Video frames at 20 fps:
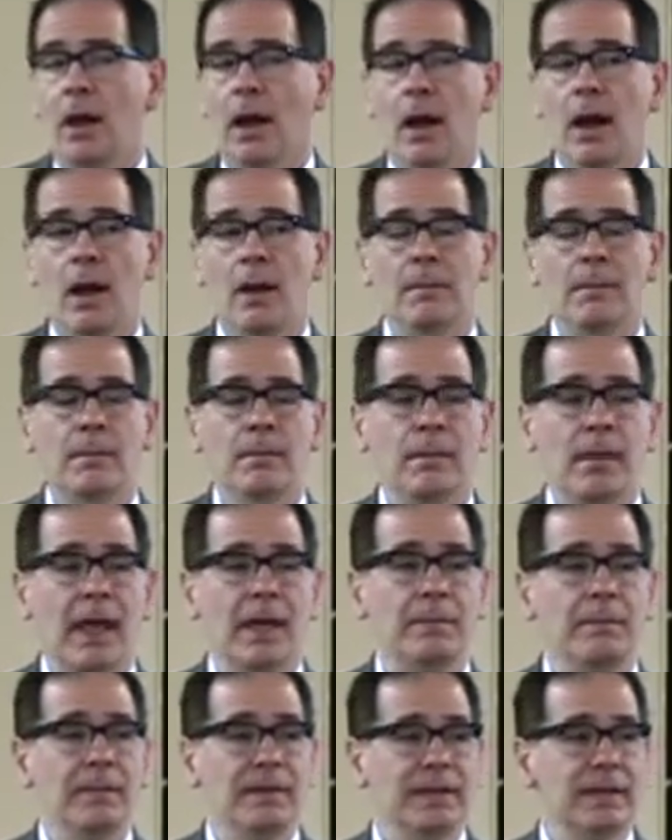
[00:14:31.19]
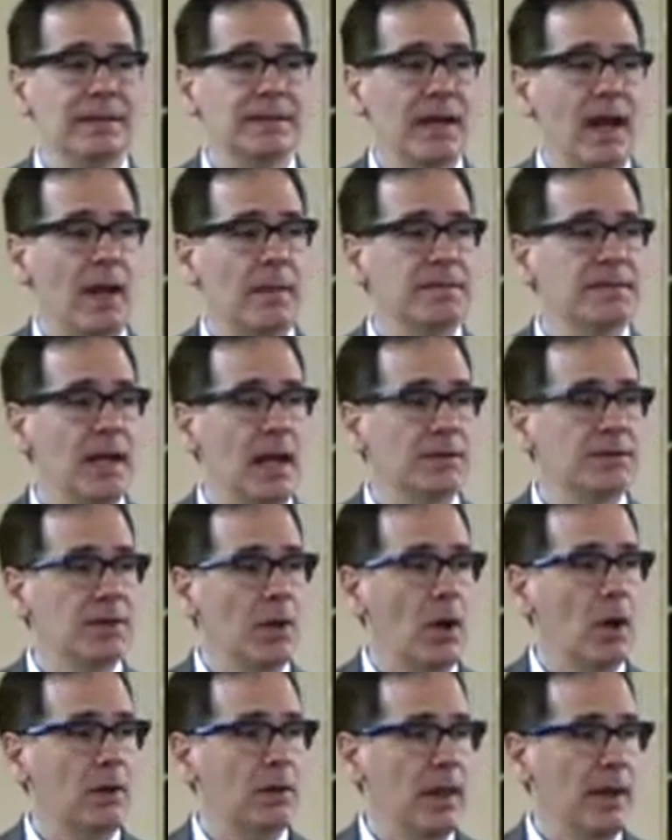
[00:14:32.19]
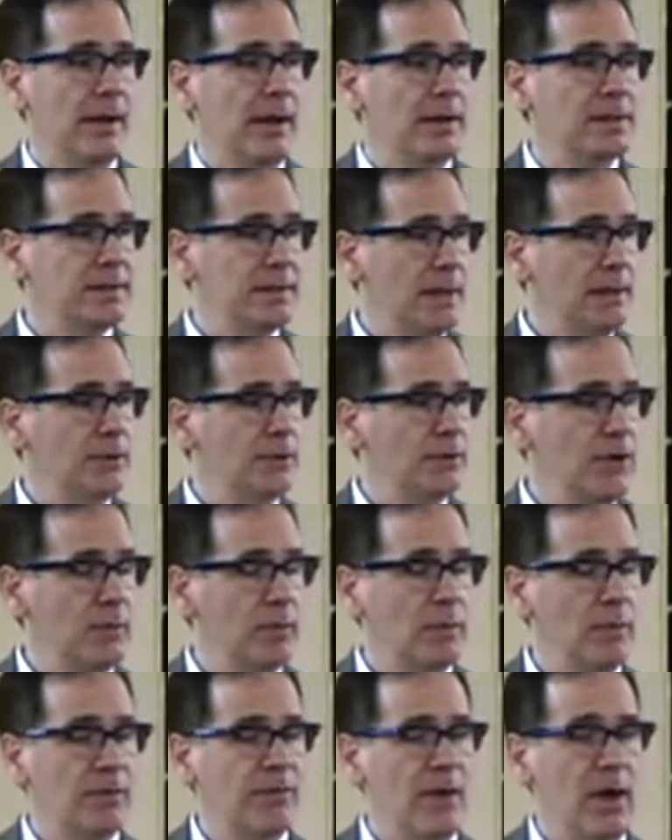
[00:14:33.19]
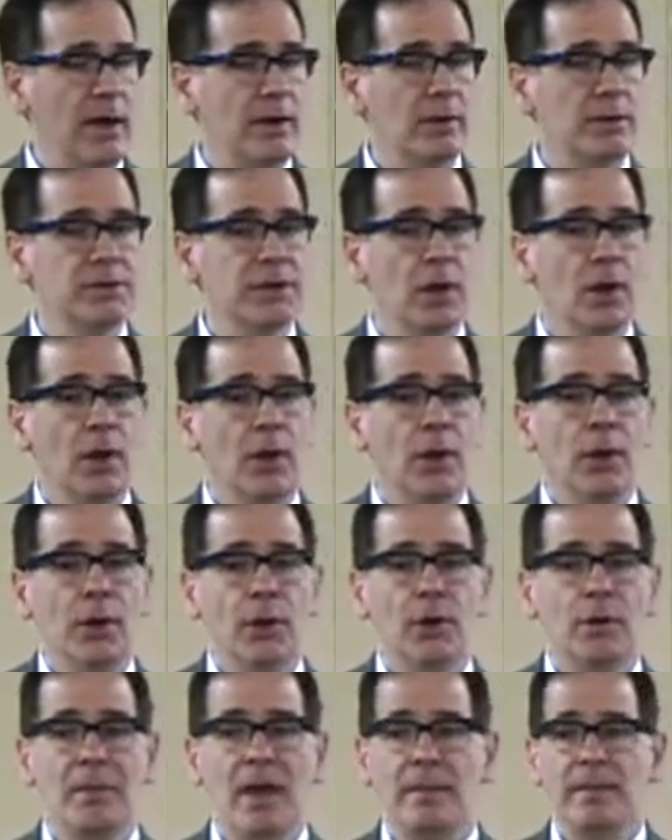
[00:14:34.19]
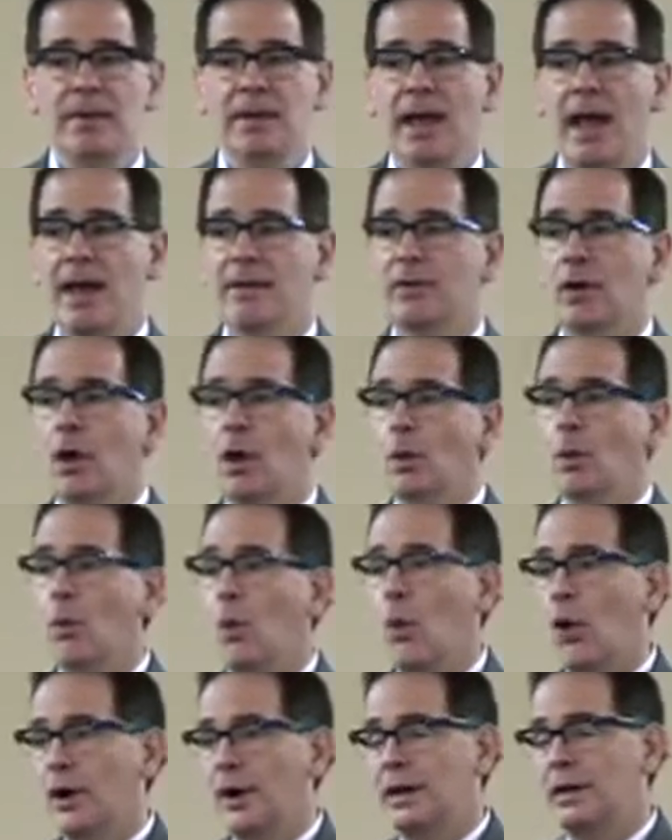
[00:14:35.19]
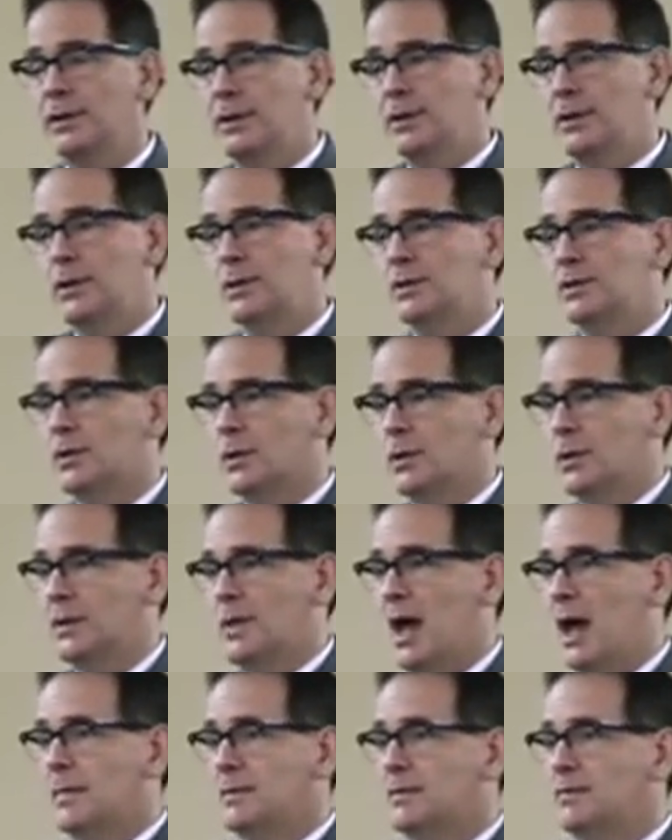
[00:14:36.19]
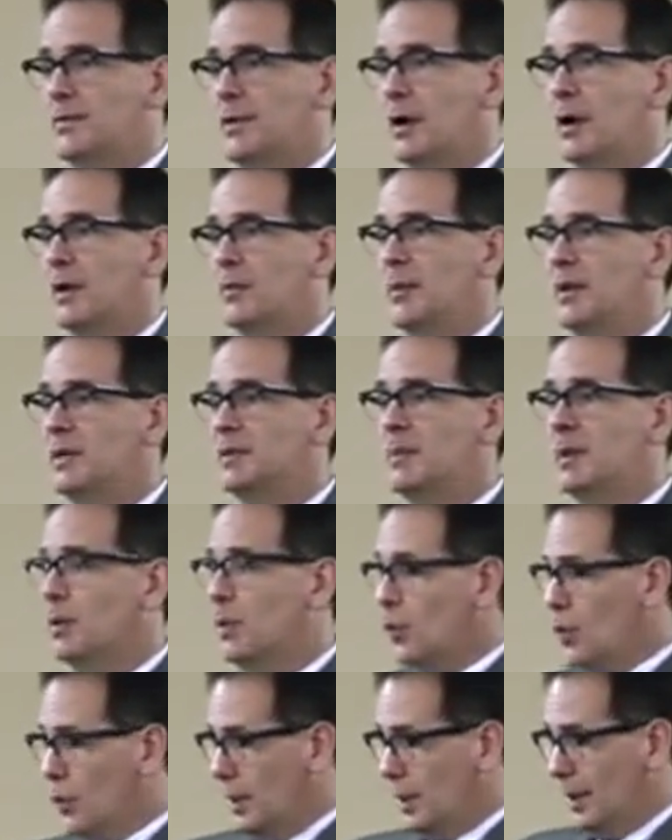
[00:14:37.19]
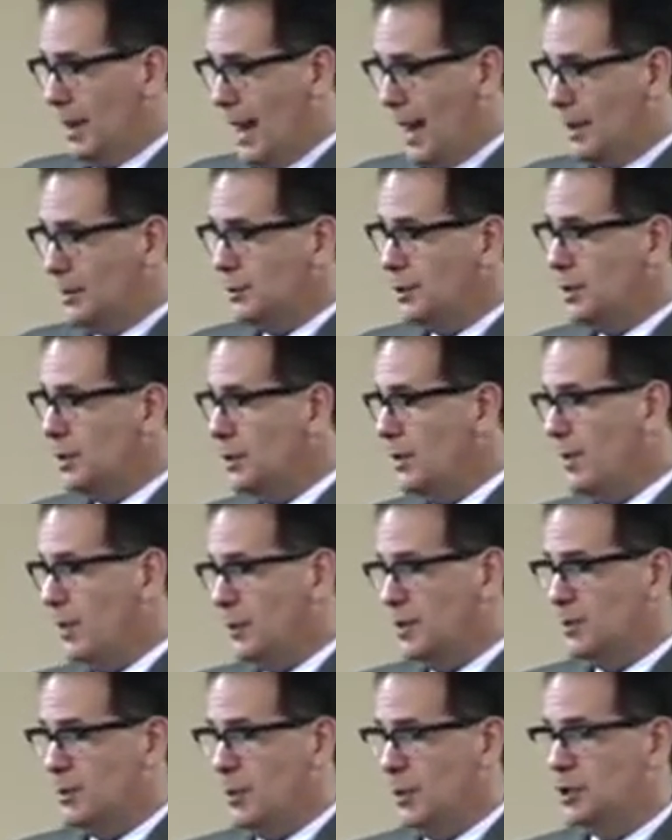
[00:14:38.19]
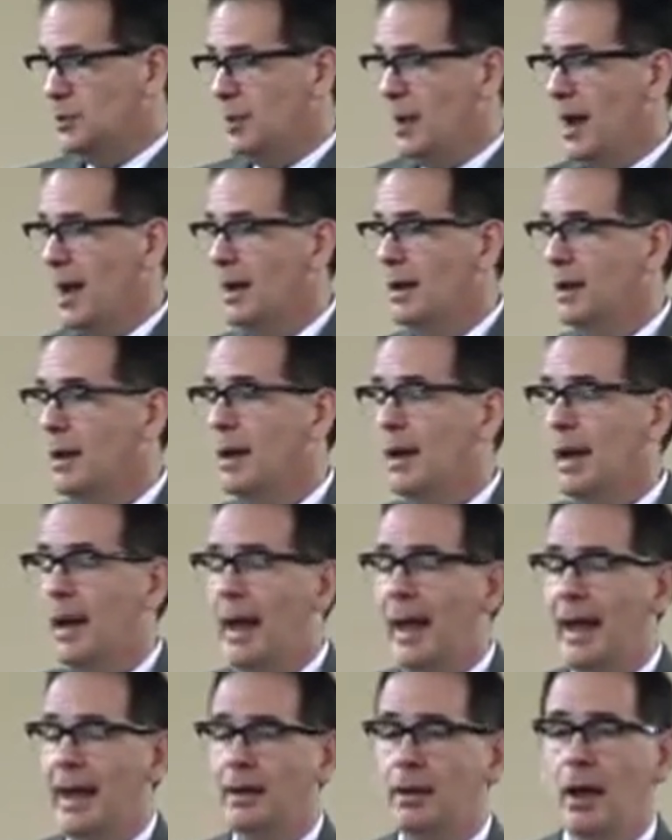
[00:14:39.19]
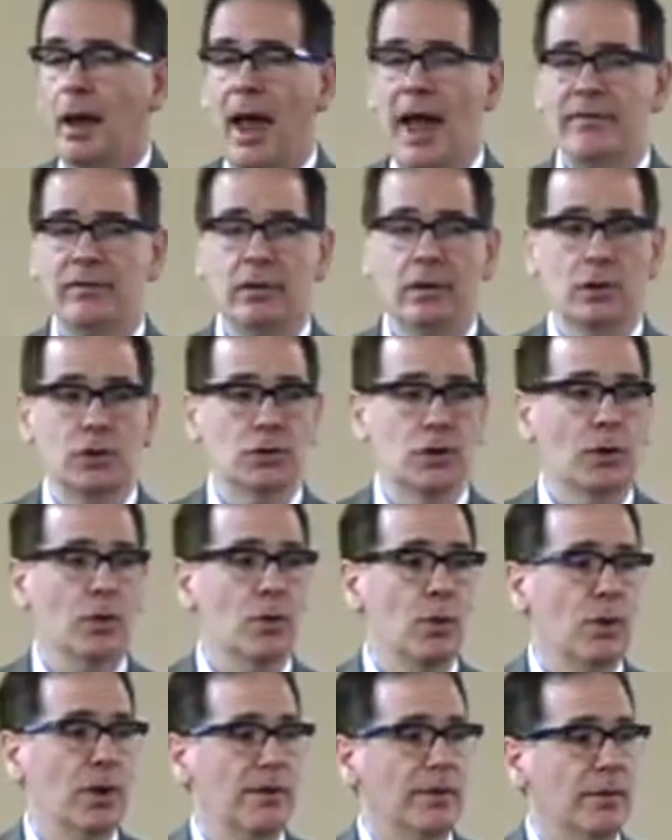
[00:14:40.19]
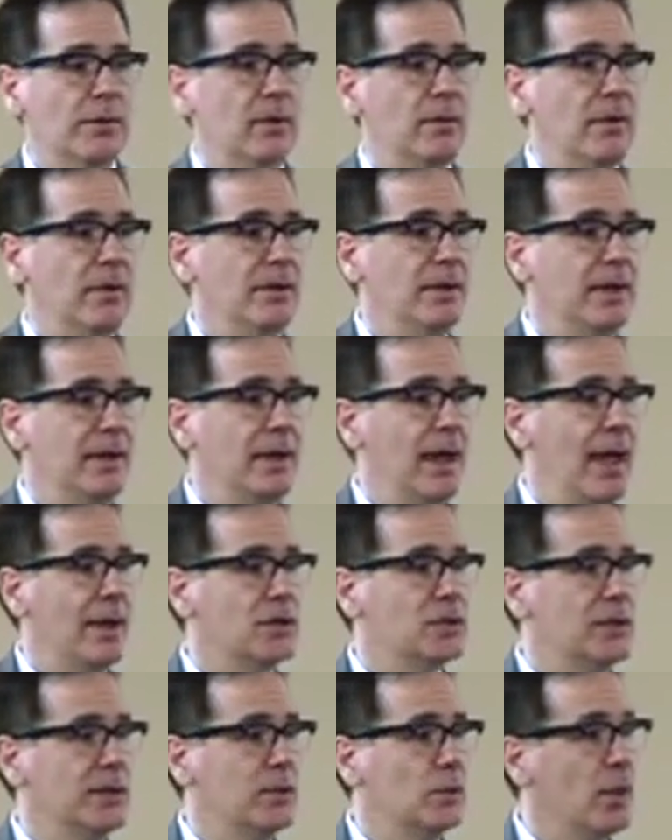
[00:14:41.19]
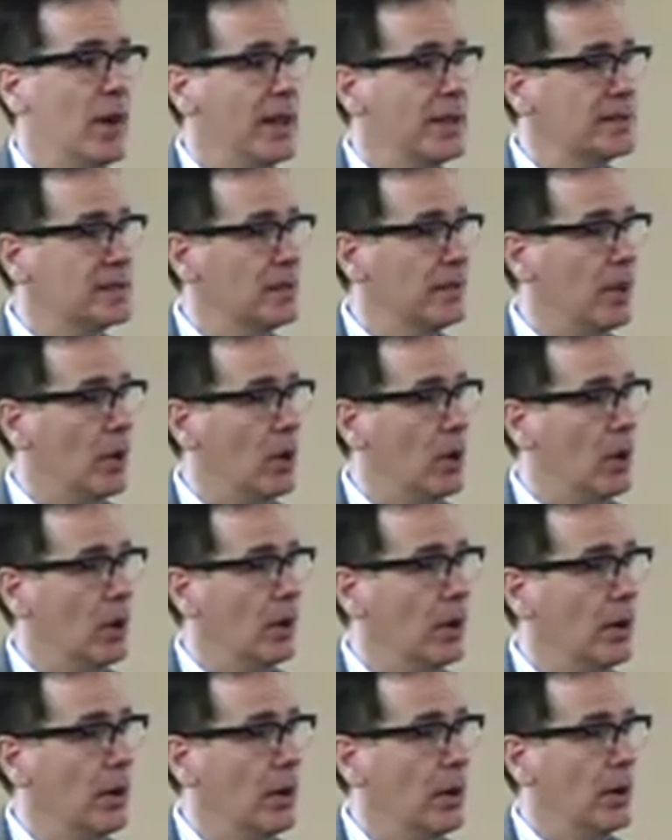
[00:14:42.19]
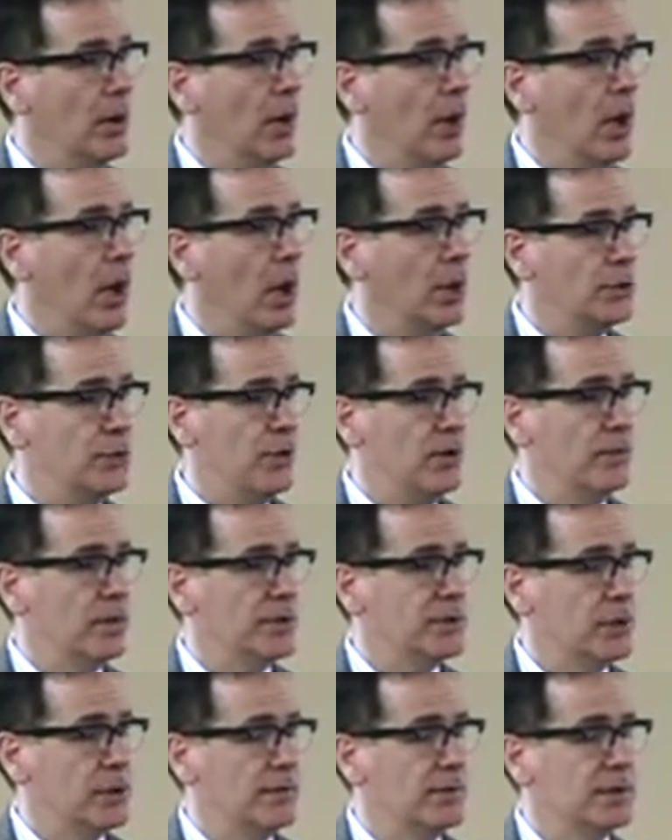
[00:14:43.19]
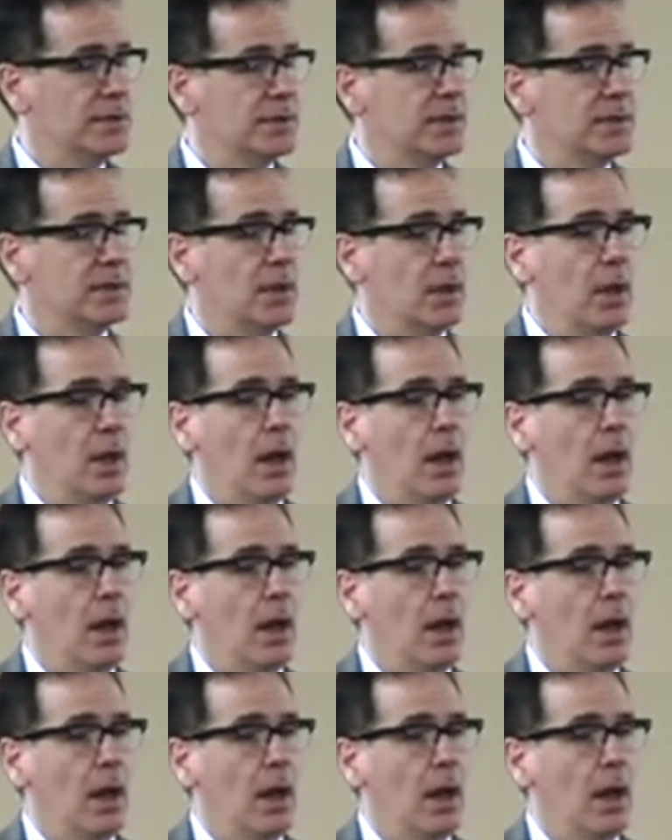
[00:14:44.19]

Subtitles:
And many times I'll talk, like I said, to treatment providers who maybe have wanted to do certain types of therapies but weren't allowed to, or there was pushback, and having a drug court in their community actually raised the bar on treatment services.